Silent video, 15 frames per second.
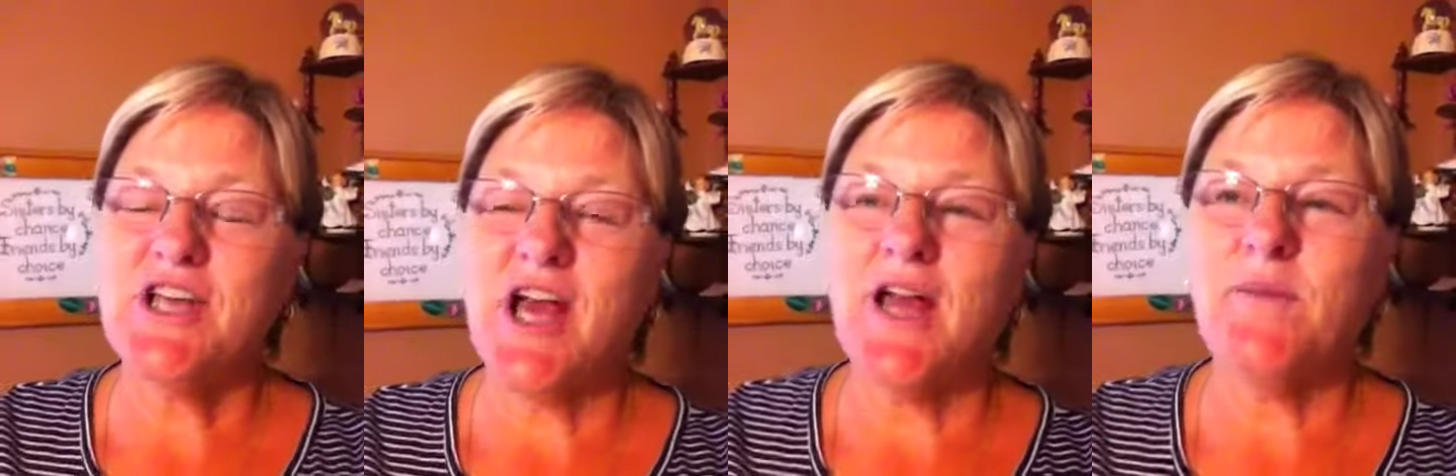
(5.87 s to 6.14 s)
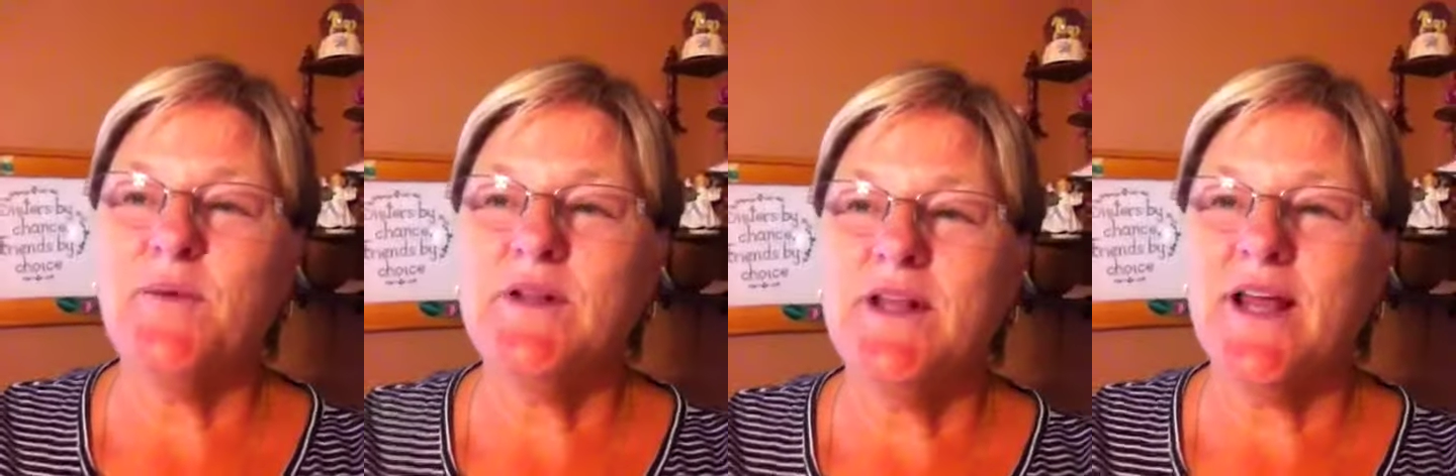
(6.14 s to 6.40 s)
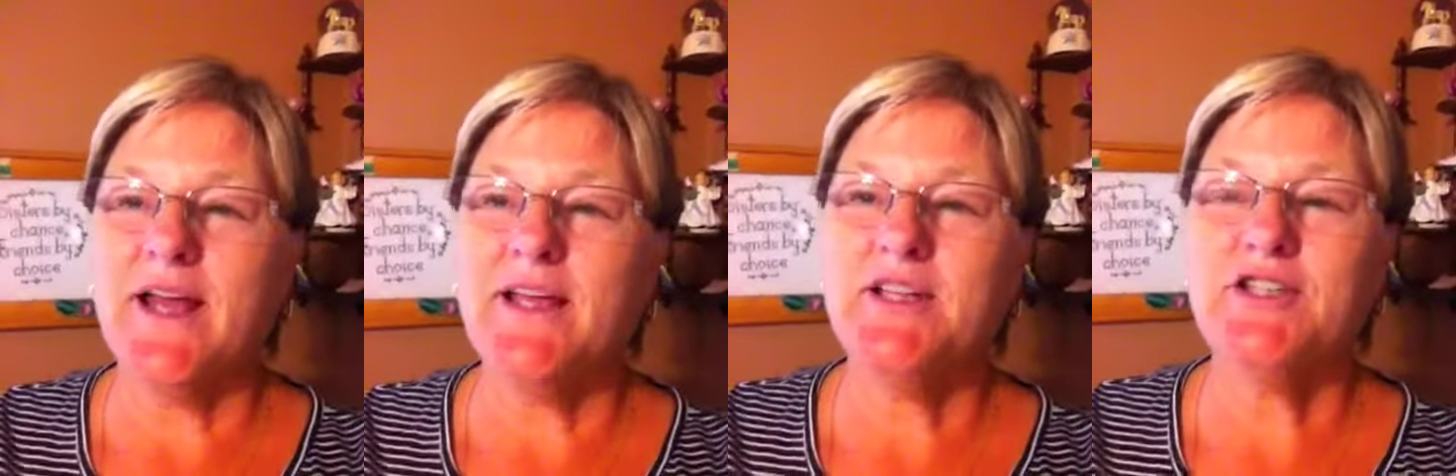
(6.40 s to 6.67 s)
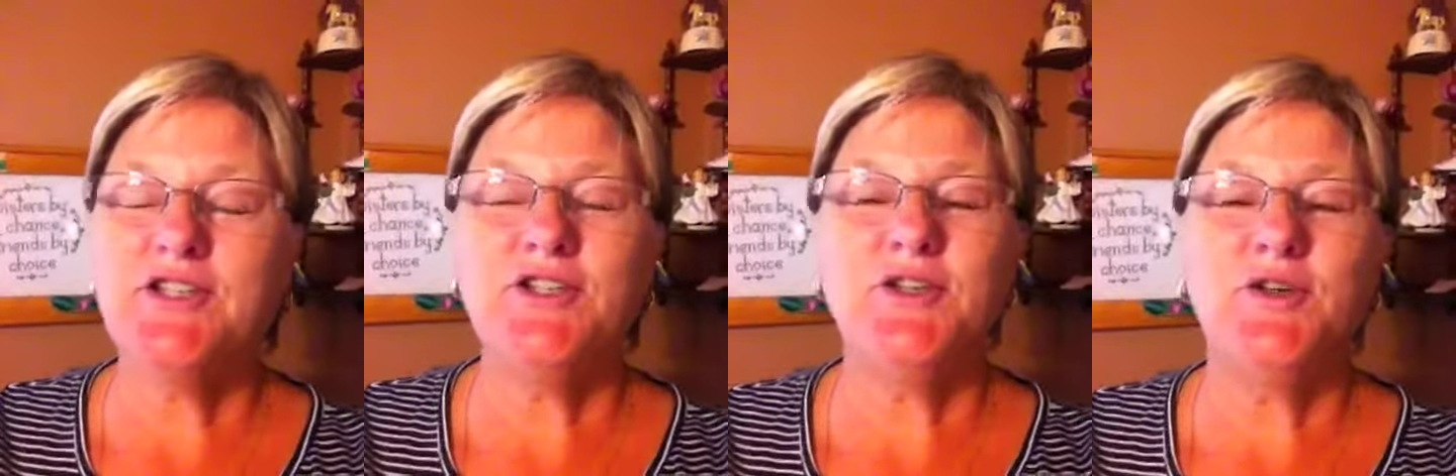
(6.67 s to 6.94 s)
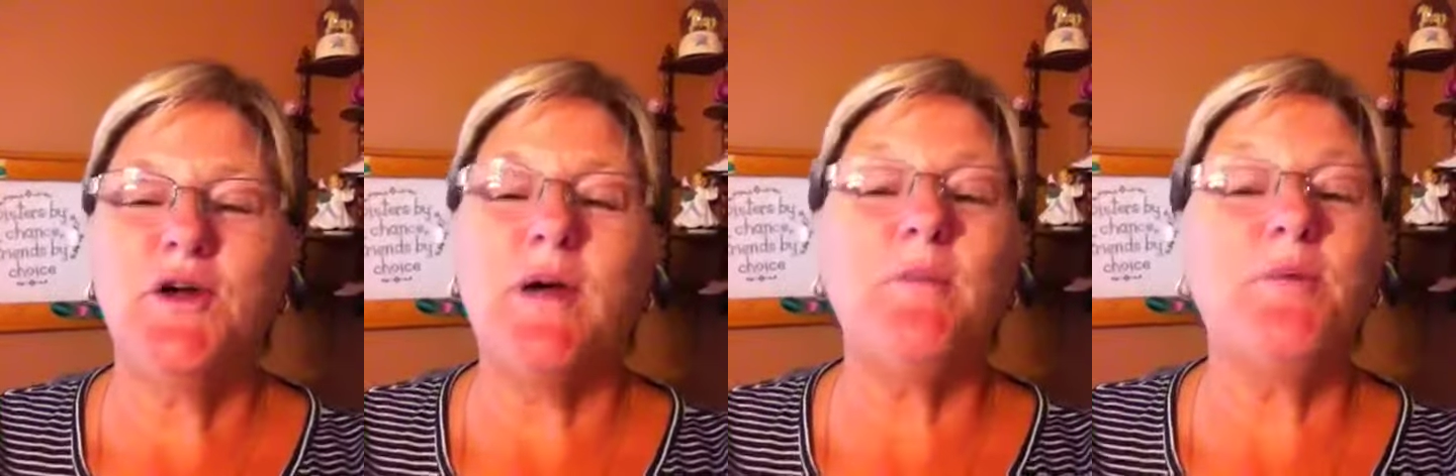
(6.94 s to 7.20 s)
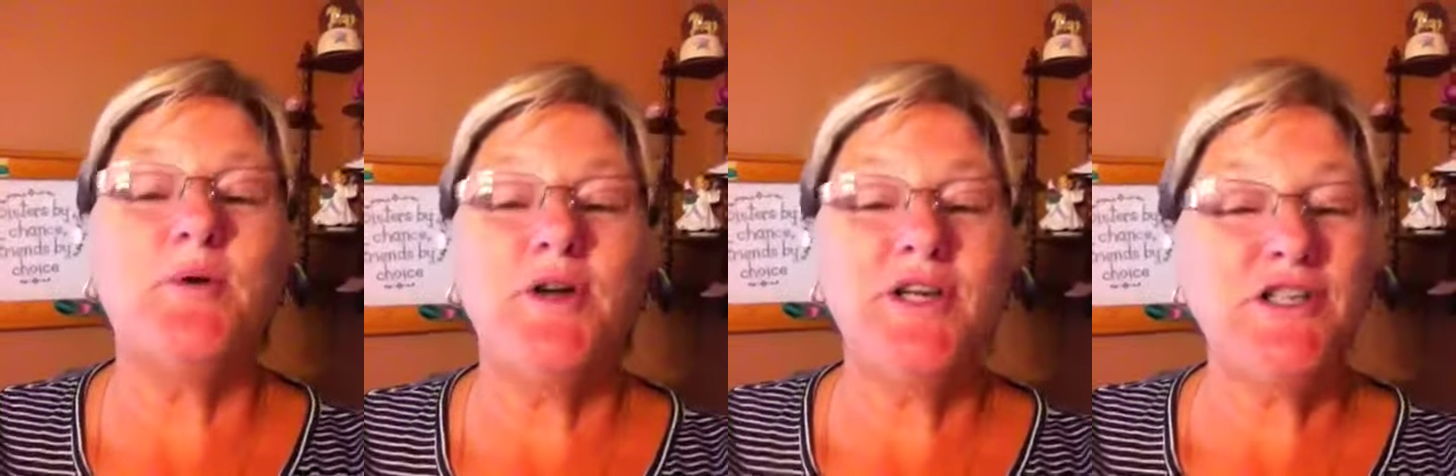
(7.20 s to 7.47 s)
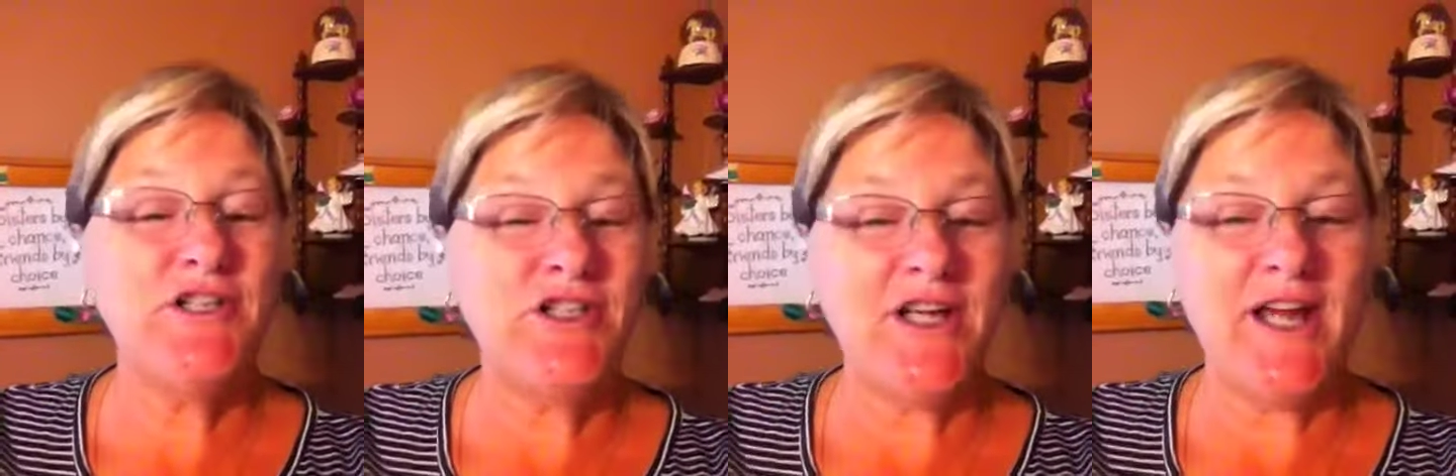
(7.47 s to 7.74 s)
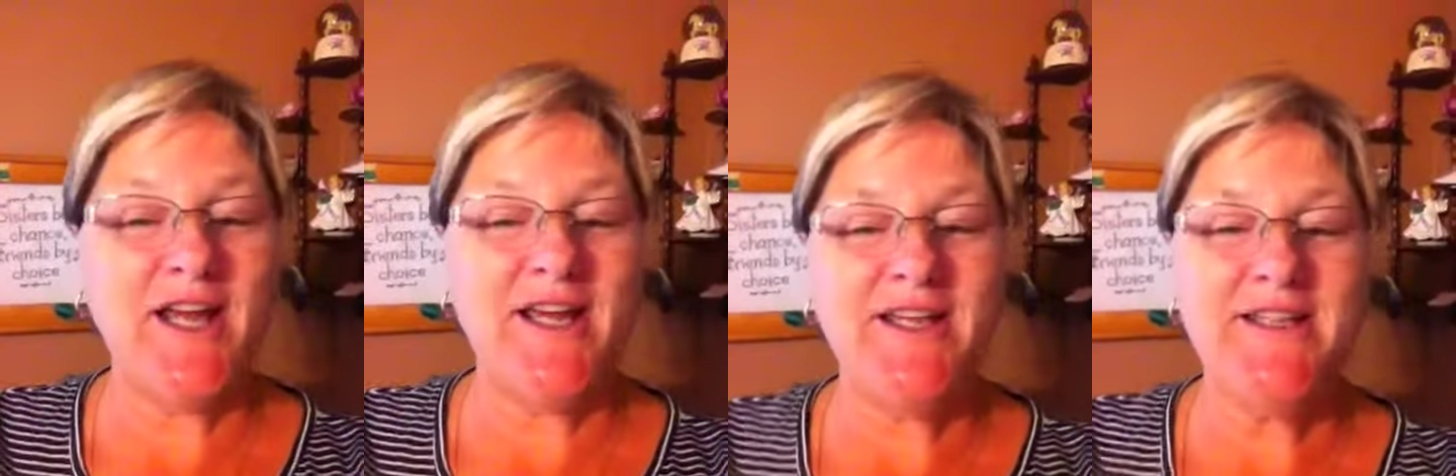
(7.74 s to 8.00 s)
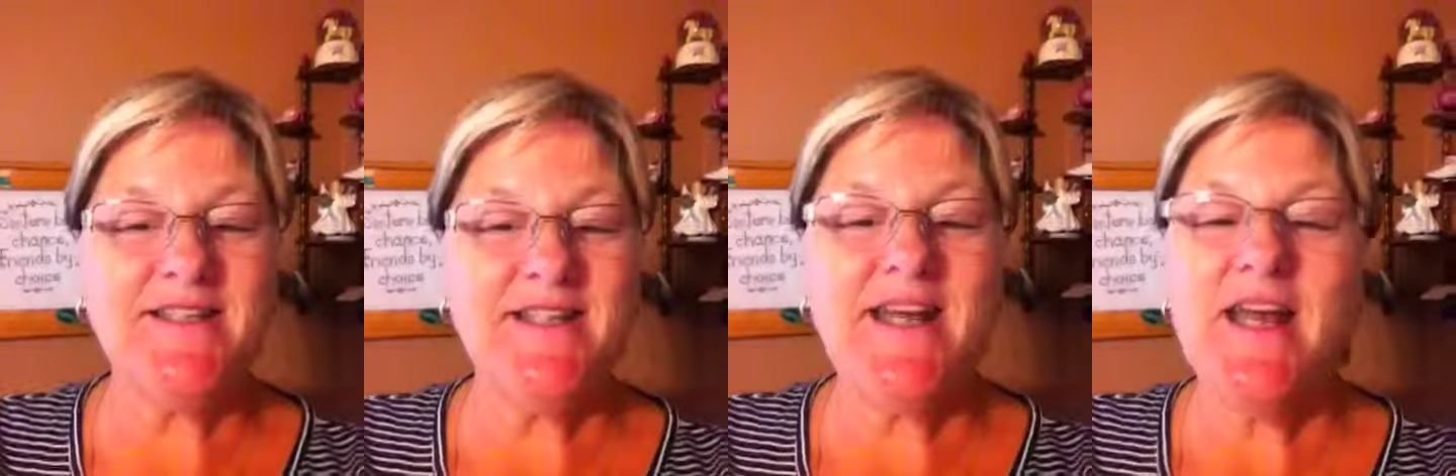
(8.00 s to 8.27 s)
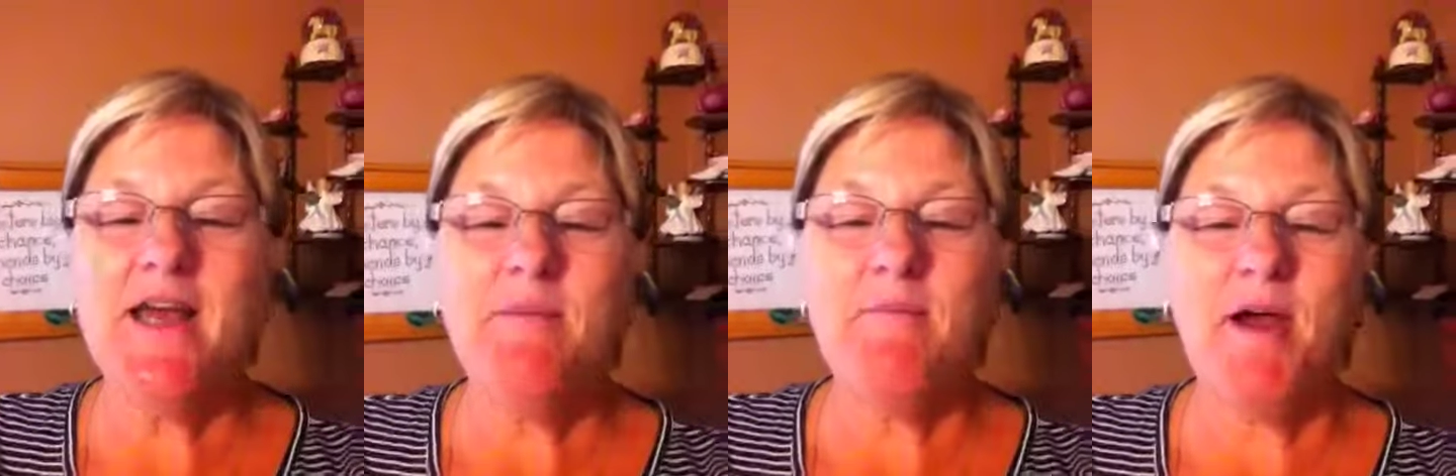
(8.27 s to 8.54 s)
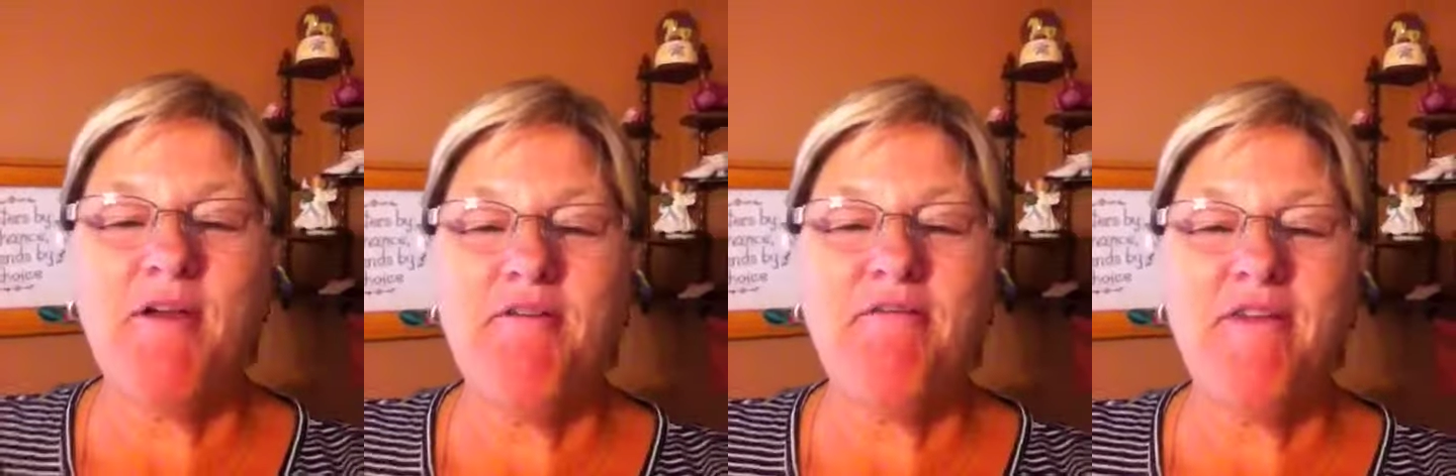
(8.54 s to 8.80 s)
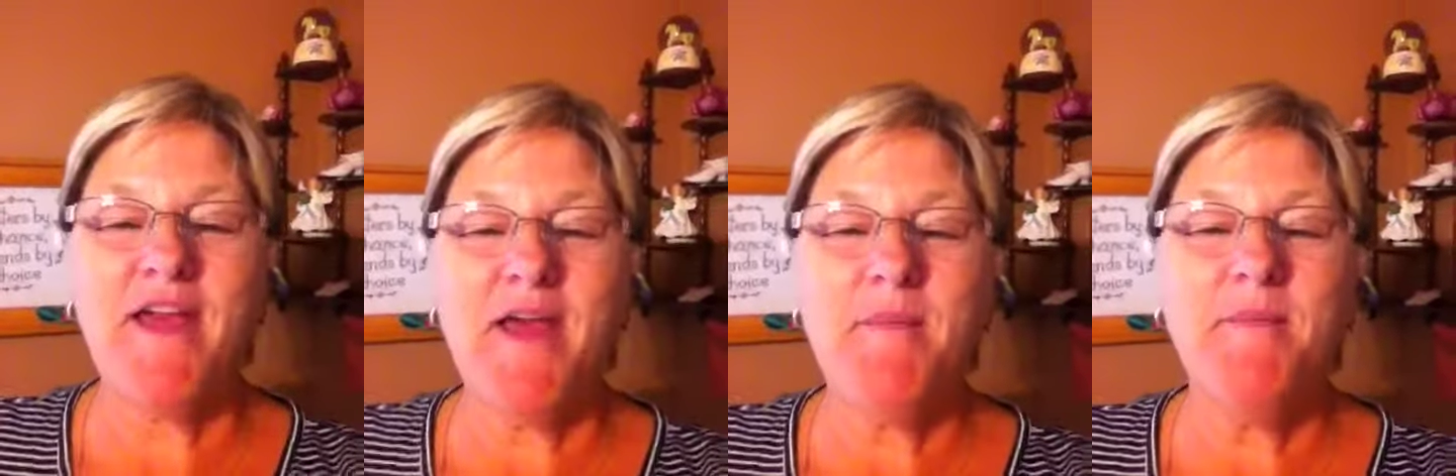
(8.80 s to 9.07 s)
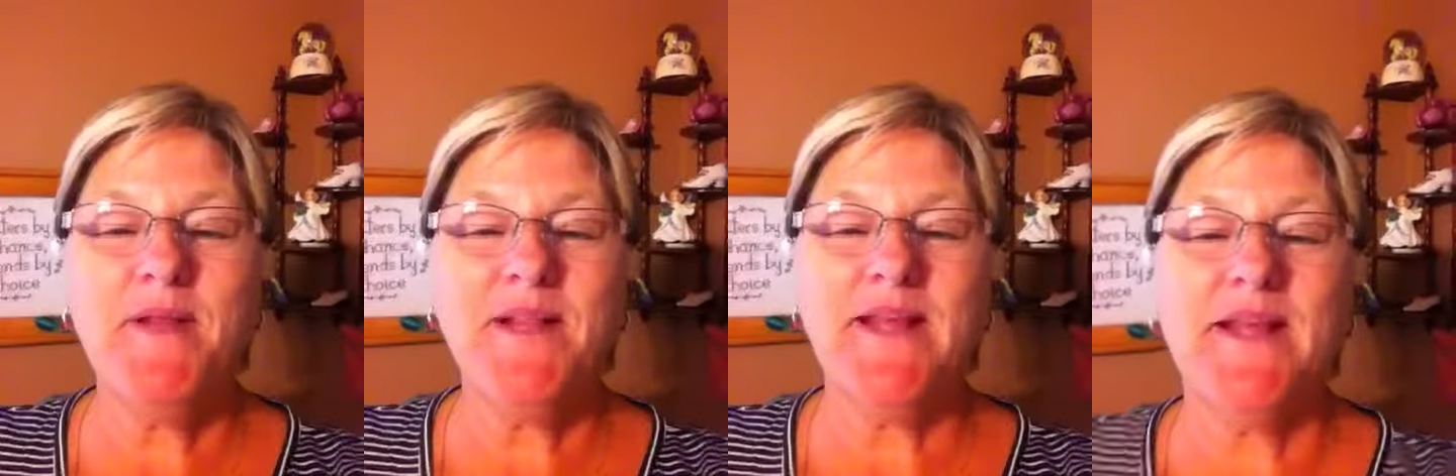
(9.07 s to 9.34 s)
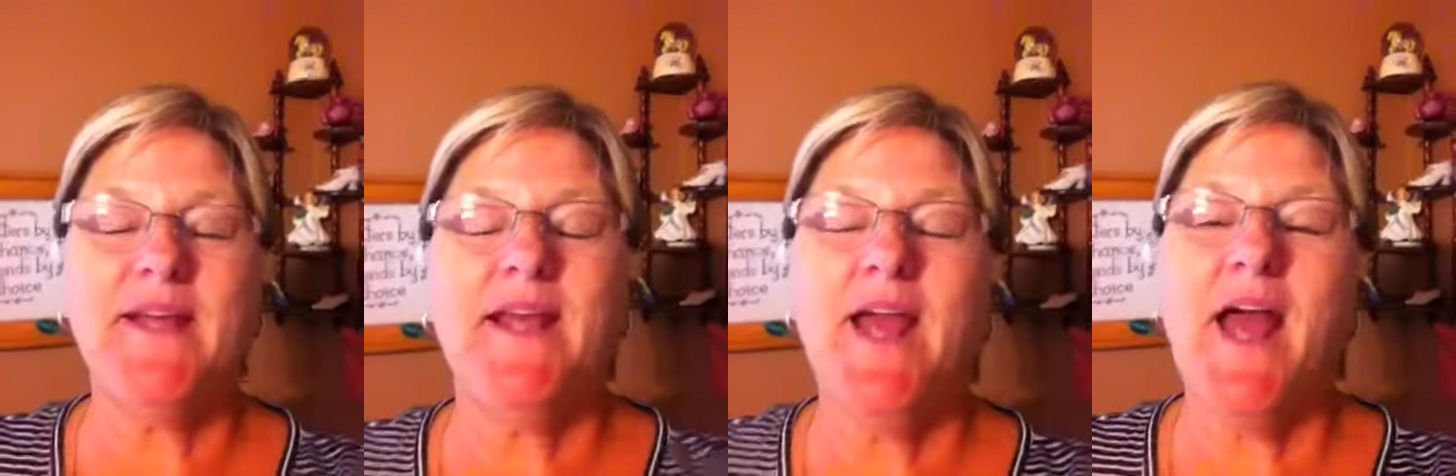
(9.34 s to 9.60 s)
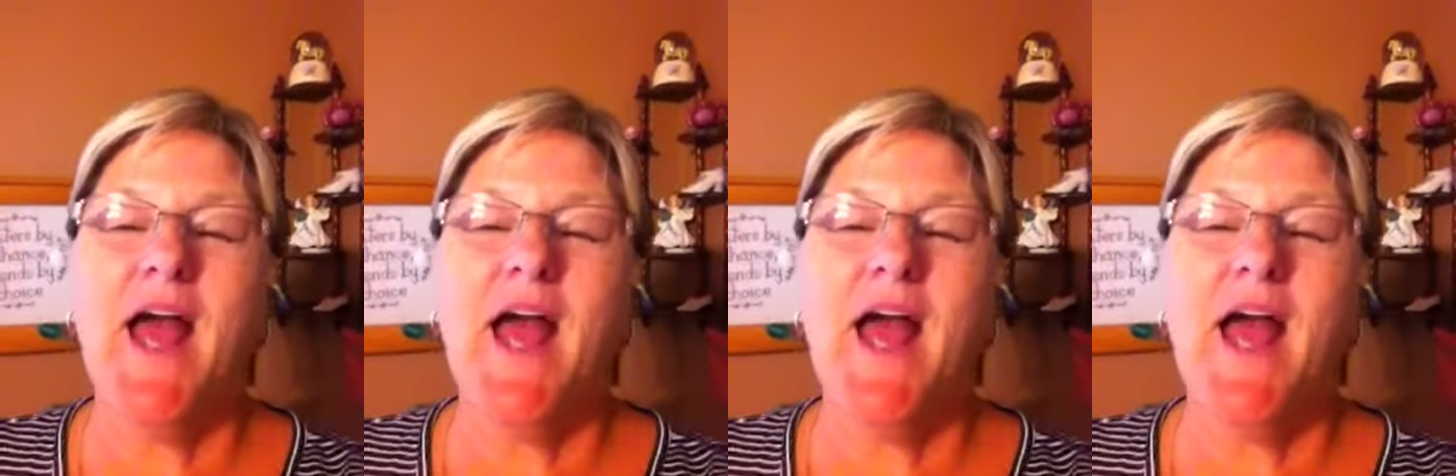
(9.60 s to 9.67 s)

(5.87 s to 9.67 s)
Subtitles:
I would like to appreciate my family.